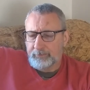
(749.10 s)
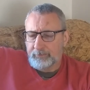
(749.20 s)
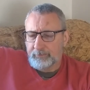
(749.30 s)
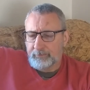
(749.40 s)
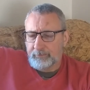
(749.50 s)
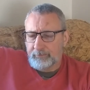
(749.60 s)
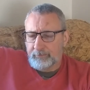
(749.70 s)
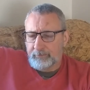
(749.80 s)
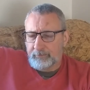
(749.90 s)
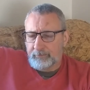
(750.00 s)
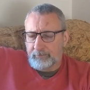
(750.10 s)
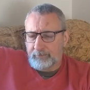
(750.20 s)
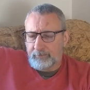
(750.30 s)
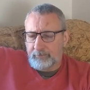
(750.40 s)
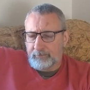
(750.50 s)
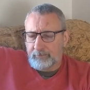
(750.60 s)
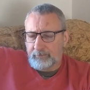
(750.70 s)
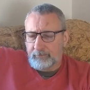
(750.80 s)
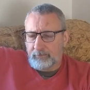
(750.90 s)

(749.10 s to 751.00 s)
[no speech]